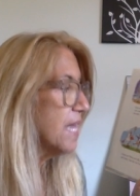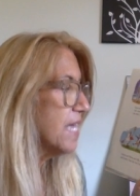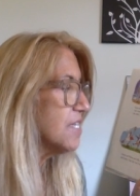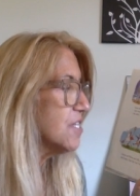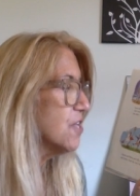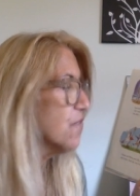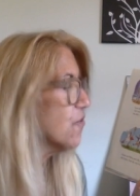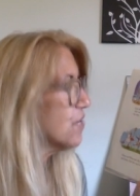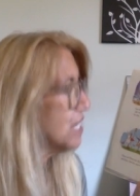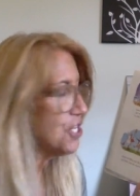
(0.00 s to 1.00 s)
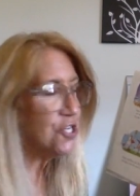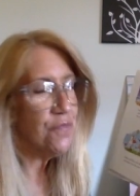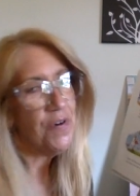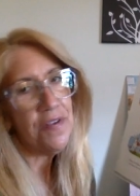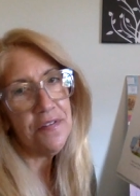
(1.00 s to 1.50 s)
plant for each
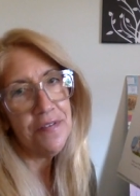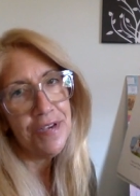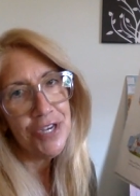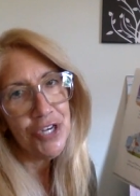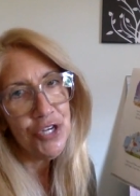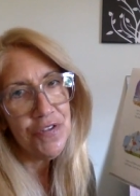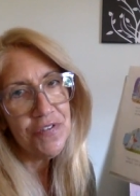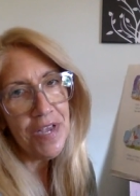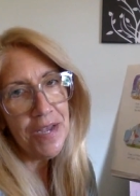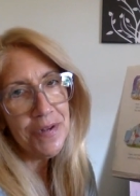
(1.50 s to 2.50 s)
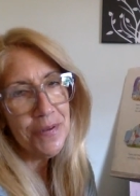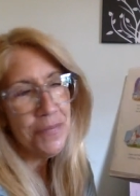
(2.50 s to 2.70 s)
of us, she said.